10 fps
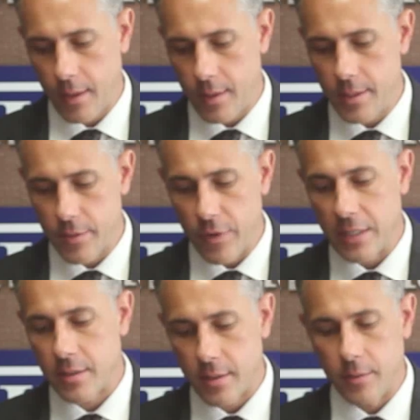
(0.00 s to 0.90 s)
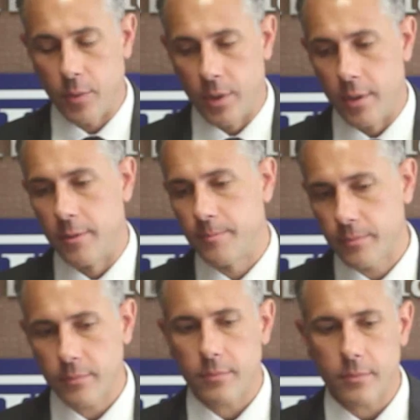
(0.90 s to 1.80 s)
these events that
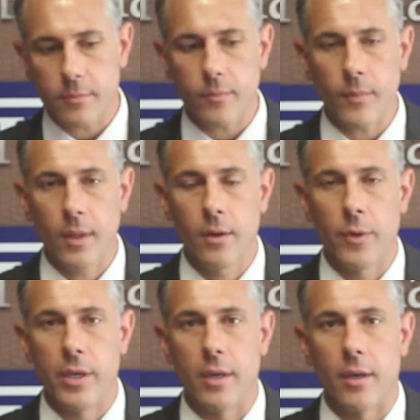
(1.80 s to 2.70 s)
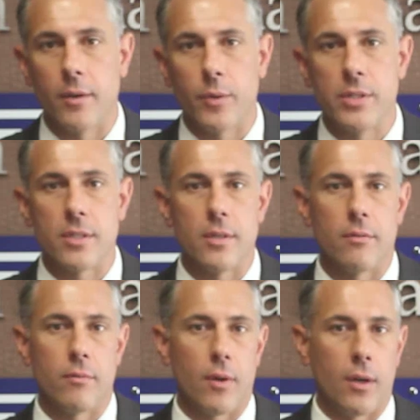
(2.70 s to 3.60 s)
we
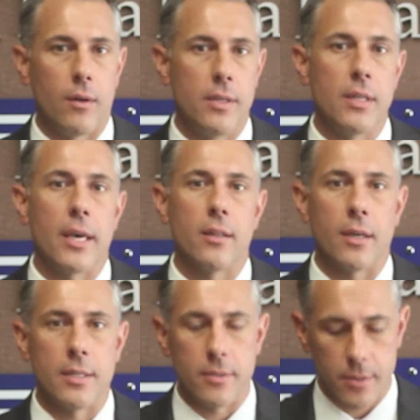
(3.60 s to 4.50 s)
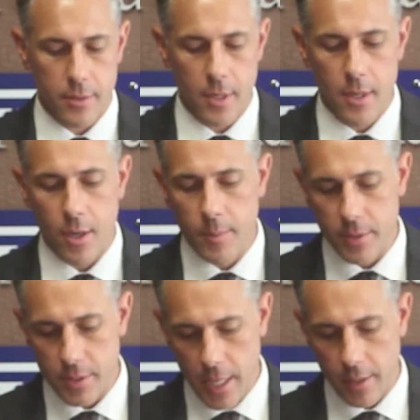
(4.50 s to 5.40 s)
see in the headlines
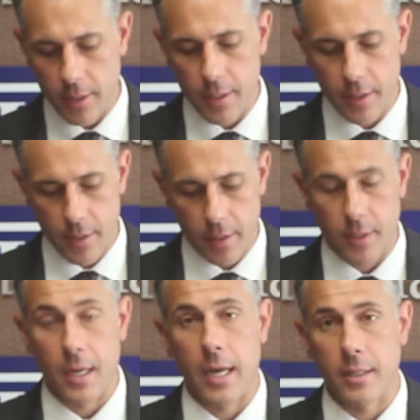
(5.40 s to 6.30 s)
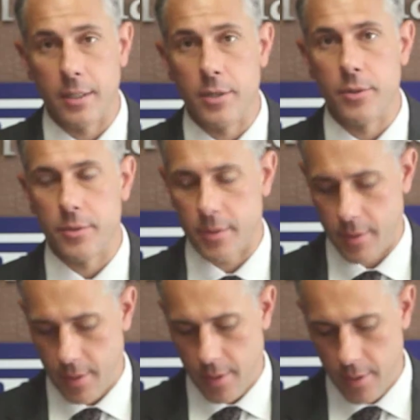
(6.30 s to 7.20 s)
almost daily and on the nightly
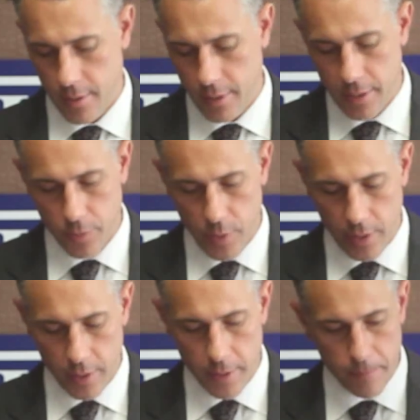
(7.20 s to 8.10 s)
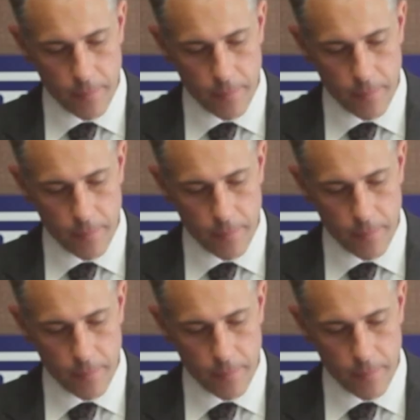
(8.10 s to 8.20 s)
news, at least weekly.